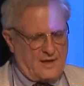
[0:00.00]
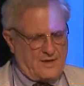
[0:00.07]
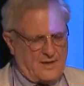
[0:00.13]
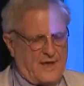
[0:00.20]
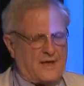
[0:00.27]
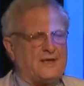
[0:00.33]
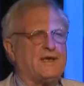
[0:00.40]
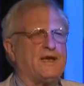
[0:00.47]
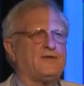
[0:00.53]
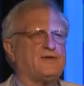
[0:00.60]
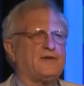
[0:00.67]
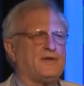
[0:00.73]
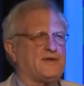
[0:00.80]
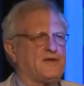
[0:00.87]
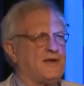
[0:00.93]
That gives
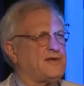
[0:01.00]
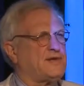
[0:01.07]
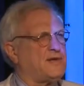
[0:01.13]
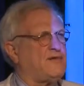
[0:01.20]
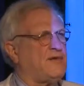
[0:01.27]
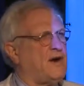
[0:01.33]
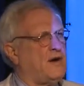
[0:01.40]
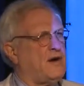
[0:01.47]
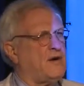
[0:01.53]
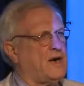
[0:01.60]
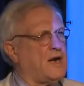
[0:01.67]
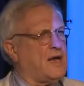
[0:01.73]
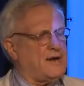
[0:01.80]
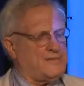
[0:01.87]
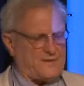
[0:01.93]
you a sense of how our
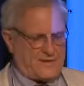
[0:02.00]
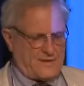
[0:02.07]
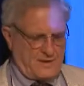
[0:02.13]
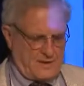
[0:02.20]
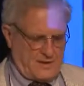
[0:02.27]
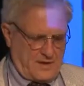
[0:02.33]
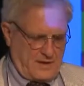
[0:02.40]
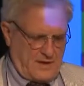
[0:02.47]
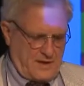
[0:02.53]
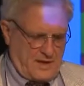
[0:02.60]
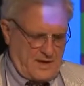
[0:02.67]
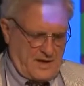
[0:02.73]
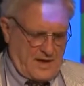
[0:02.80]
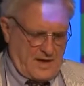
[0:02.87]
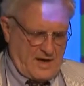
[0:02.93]
lives
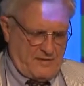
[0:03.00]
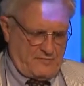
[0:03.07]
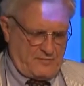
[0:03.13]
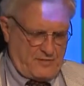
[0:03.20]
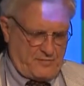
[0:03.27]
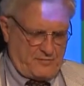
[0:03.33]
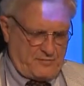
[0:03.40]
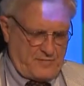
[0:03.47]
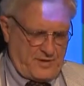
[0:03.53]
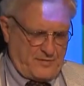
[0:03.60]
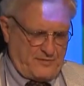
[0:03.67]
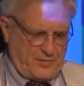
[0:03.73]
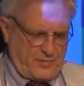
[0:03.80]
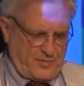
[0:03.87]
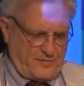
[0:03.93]
have
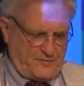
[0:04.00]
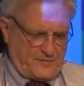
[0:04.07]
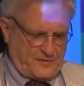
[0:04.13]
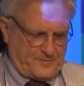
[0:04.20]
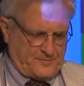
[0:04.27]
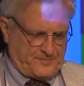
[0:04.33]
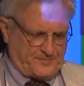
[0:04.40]
improved.